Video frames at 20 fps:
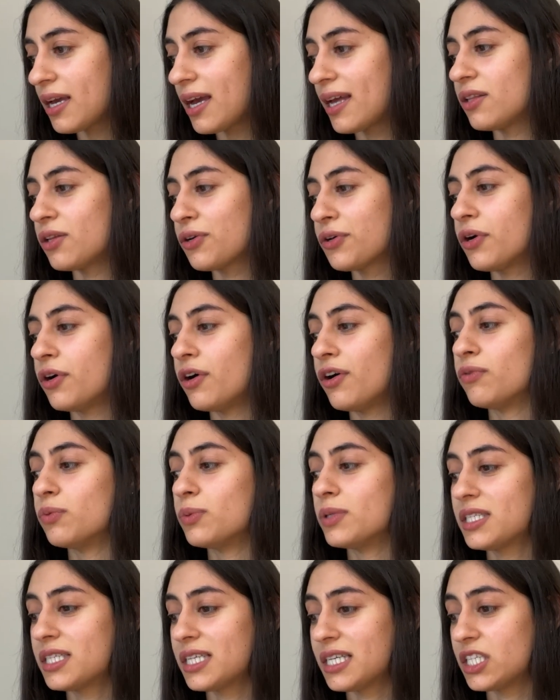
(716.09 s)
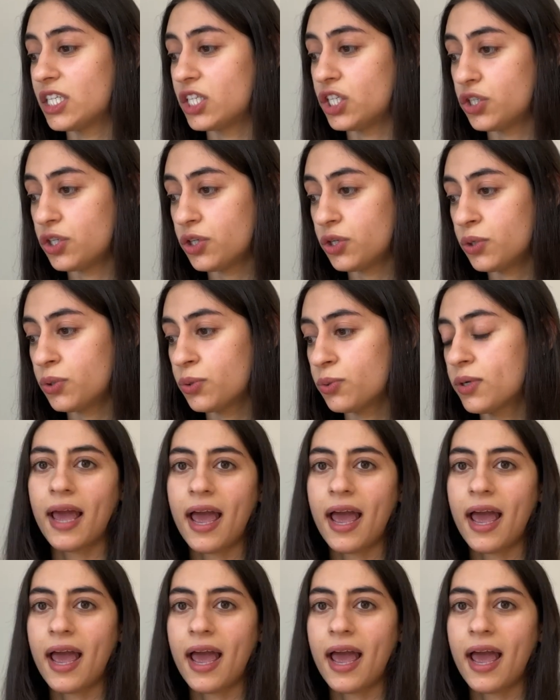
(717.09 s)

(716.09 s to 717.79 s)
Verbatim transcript: and the cutoff was 62.